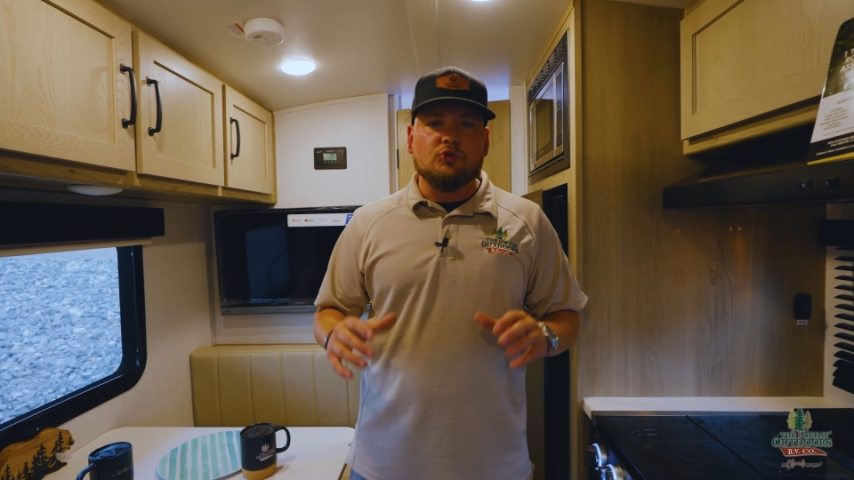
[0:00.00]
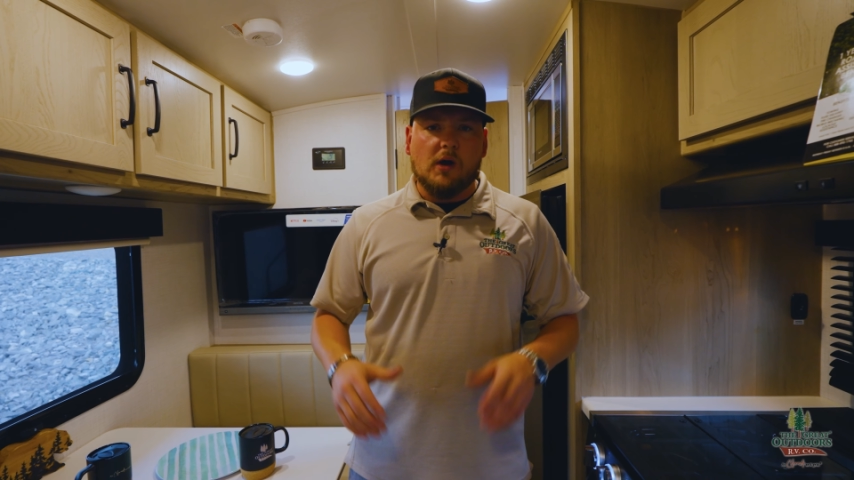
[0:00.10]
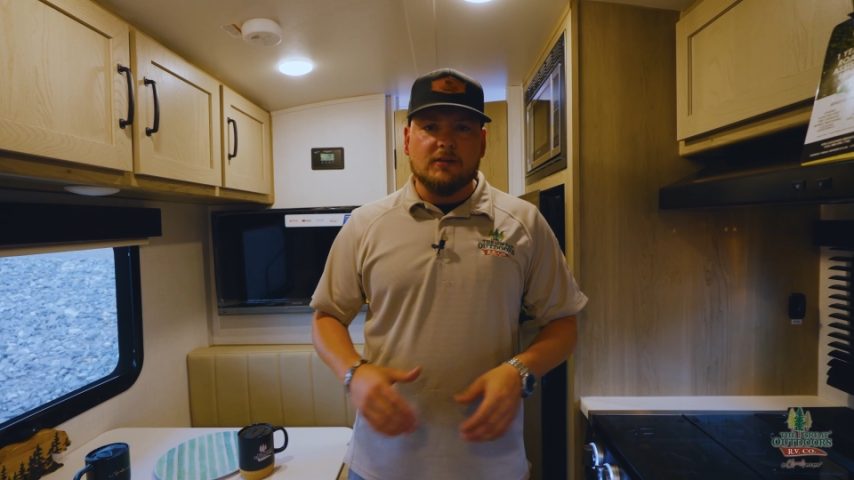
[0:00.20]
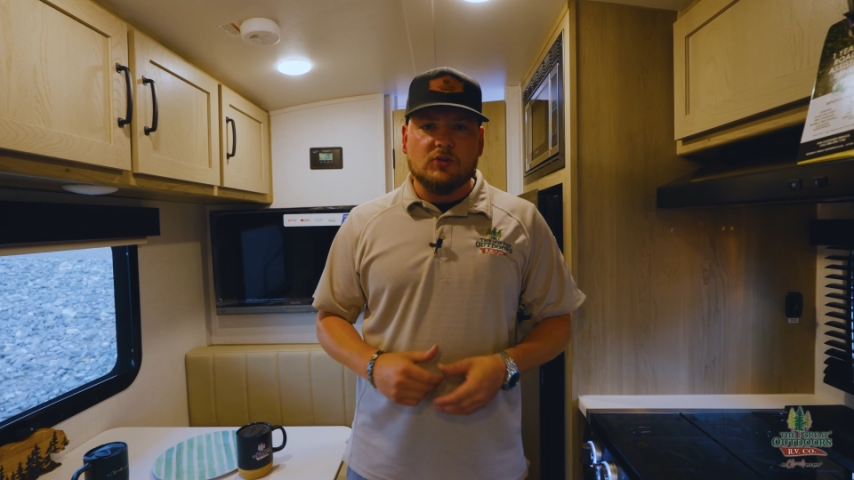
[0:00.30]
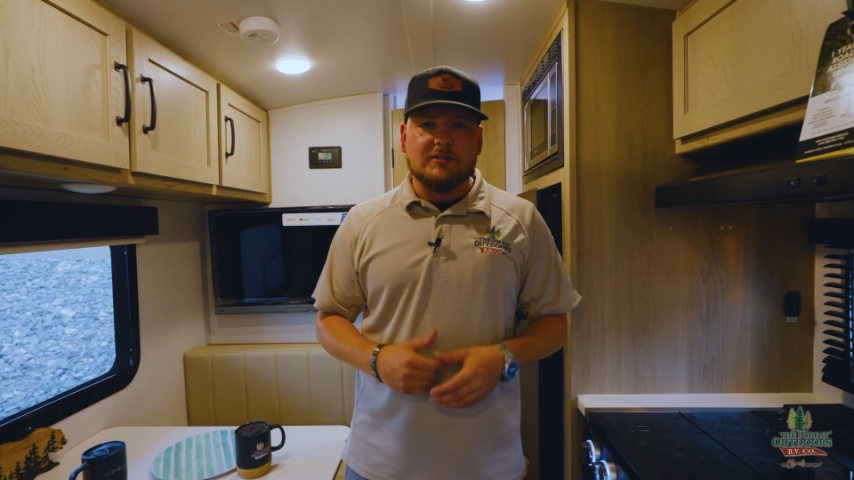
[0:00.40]

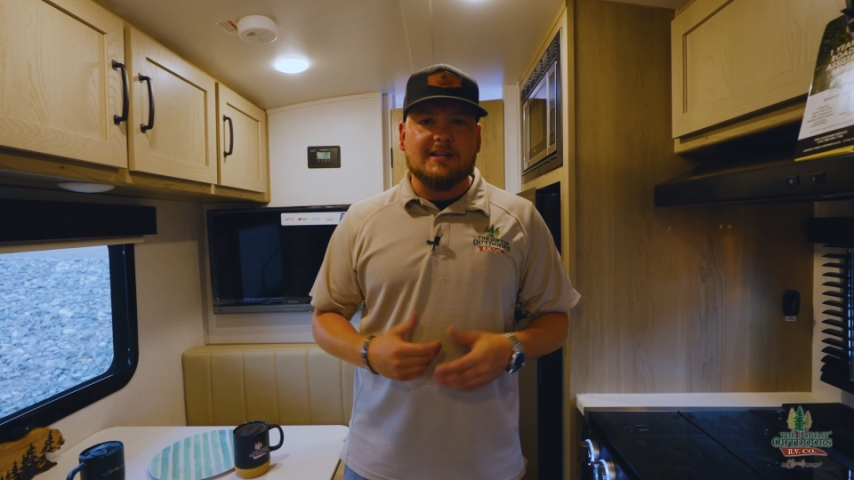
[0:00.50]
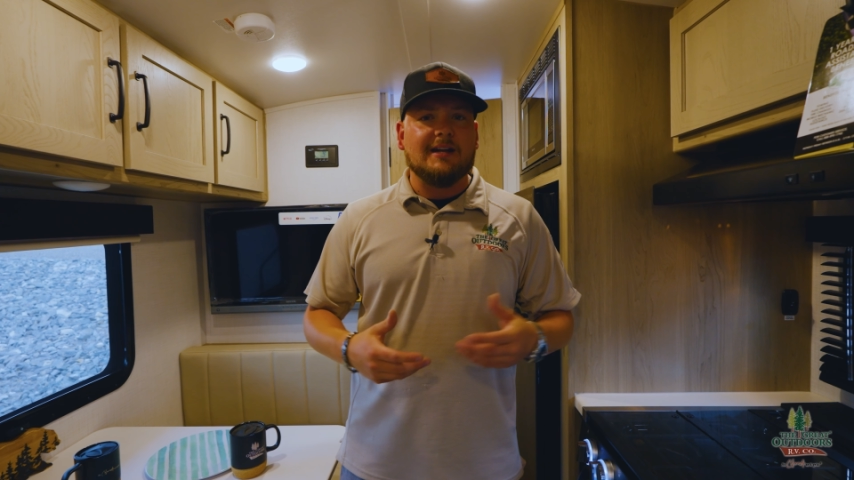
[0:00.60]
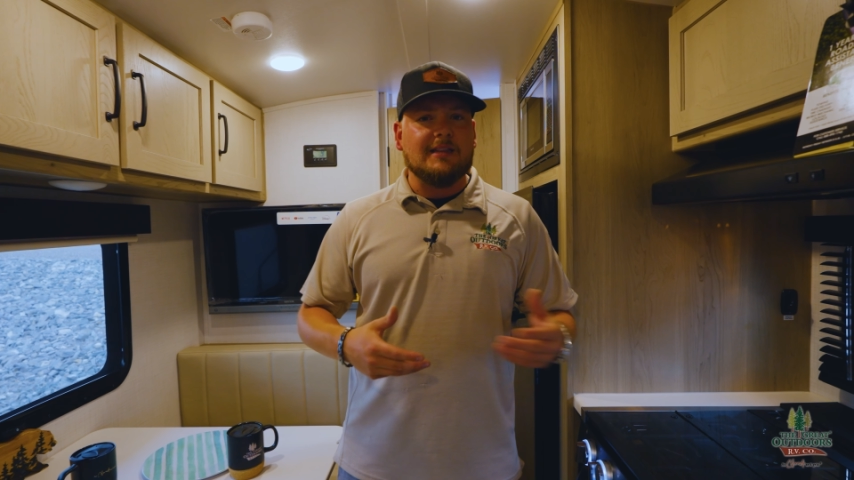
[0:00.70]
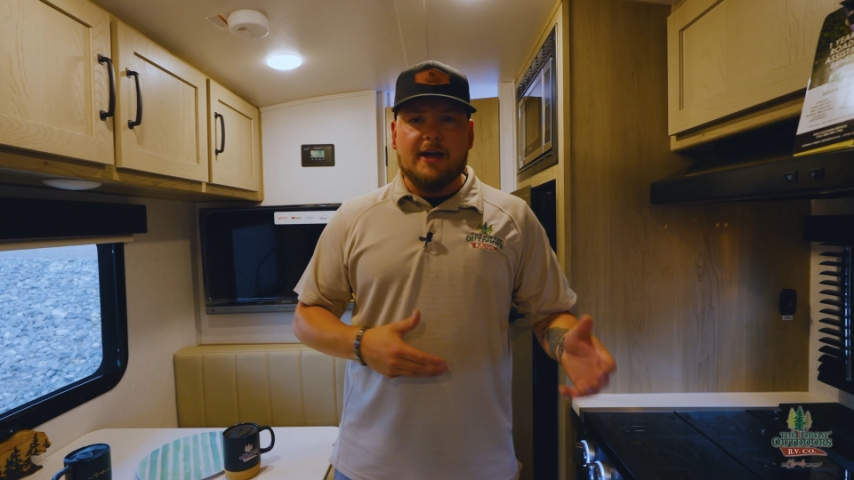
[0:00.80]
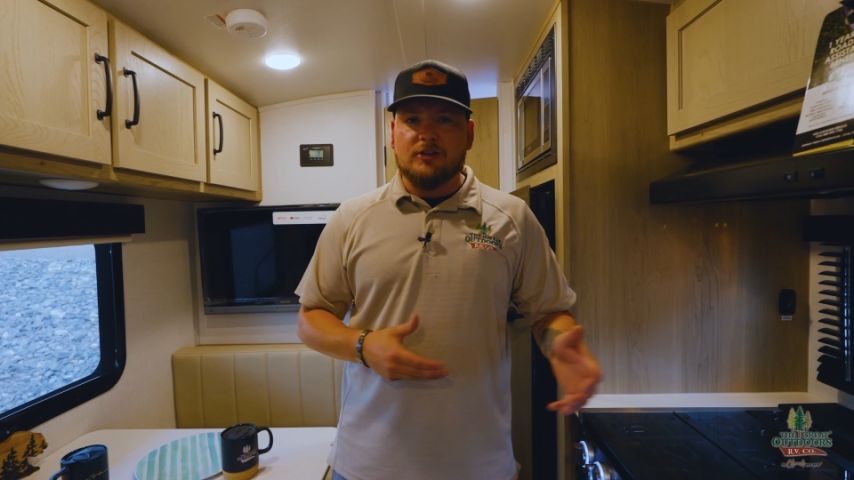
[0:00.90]
one, so it's
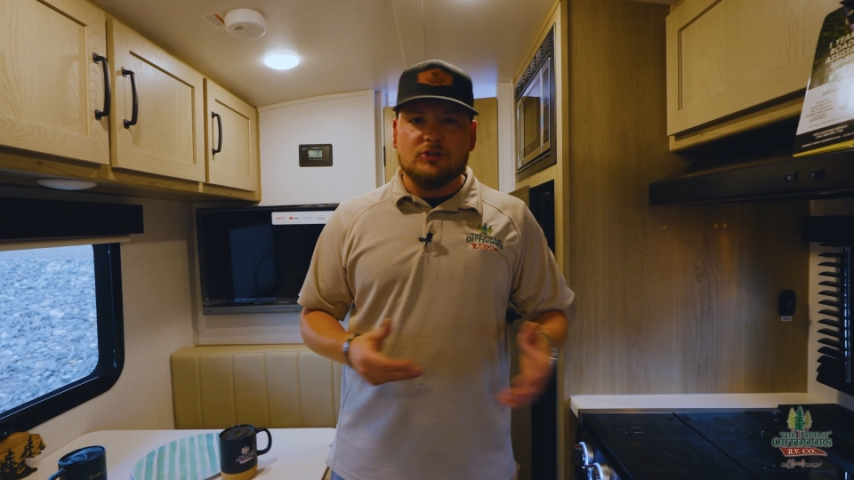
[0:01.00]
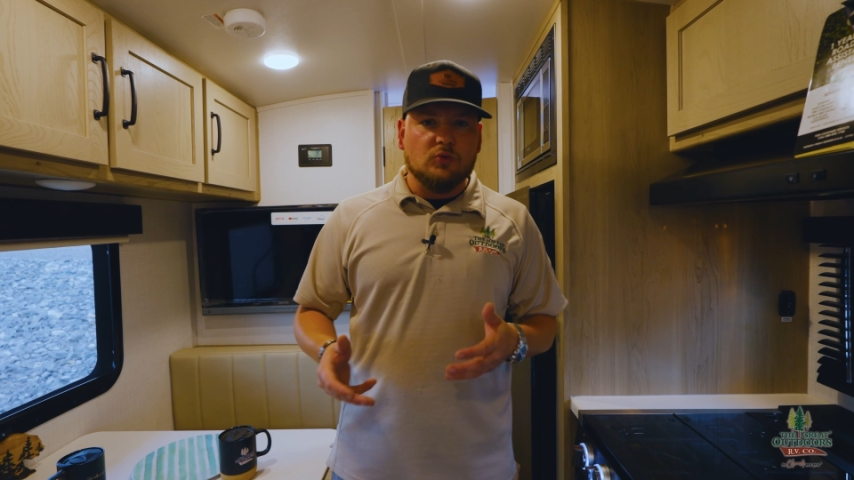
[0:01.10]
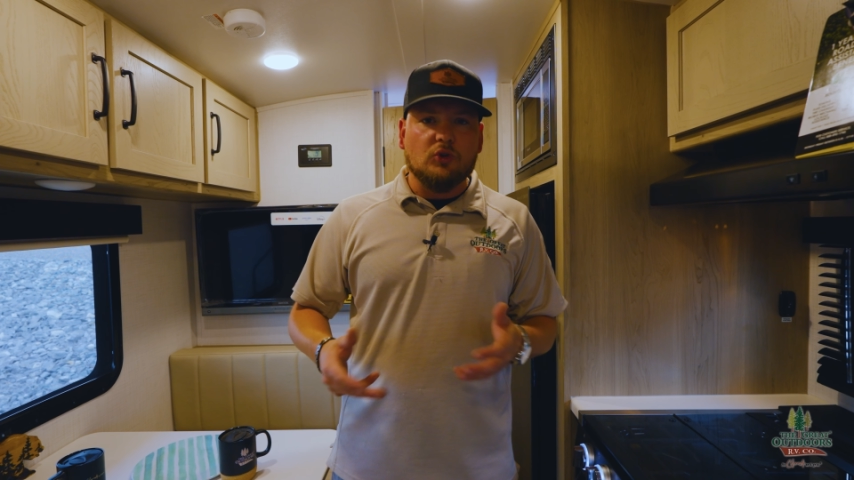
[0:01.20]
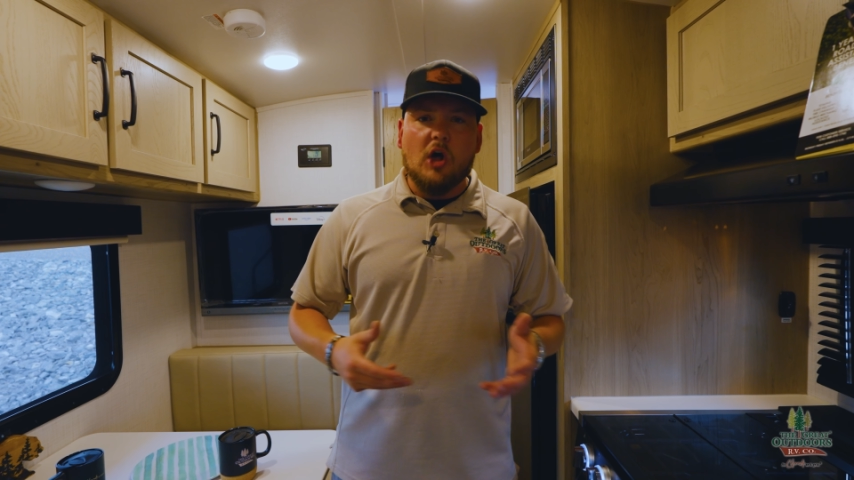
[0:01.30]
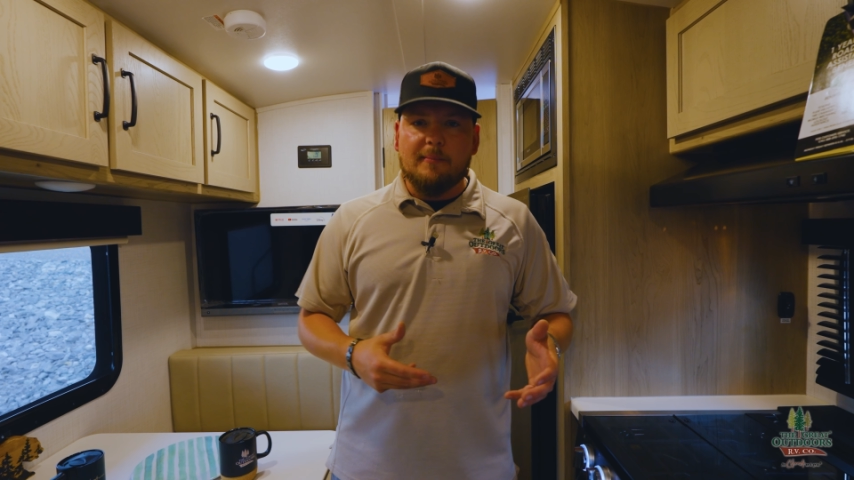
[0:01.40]
going to allow you to
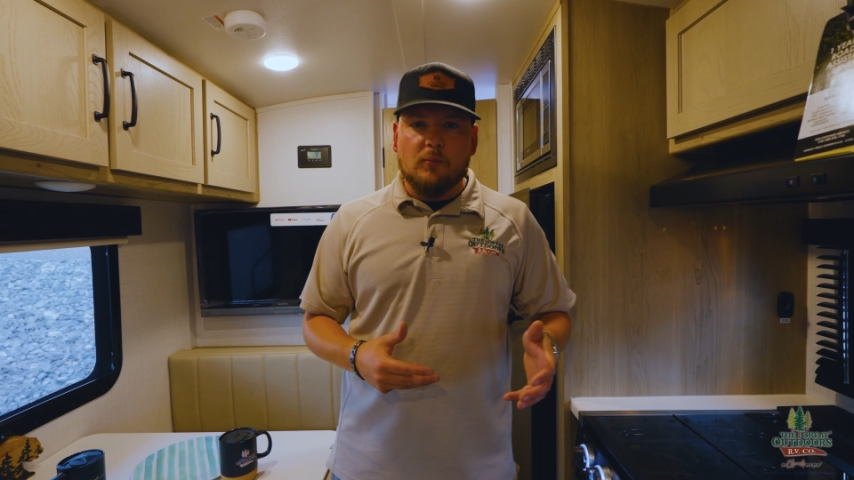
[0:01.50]
do a lot